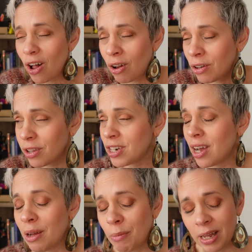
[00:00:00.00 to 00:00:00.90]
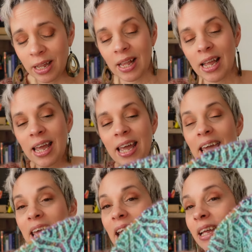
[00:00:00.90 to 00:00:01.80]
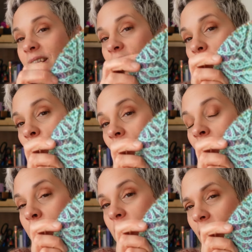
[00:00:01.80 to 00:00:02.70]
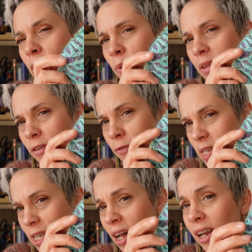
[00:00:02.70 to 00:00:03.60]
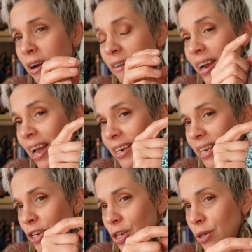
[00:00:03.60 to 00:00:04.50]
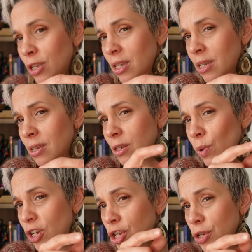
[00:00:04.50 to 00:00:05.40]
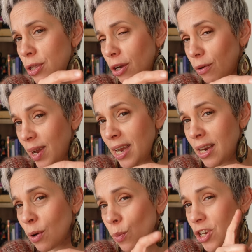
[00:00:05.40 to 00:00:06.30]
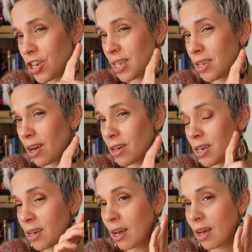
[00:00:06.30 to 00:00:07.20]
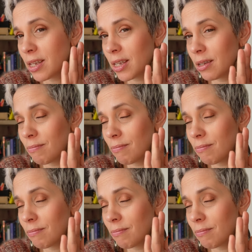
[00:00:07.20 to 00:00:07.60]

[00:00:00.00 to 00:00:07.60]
all the time. And so I'm done with the first color. I need to switch to the green, which is not as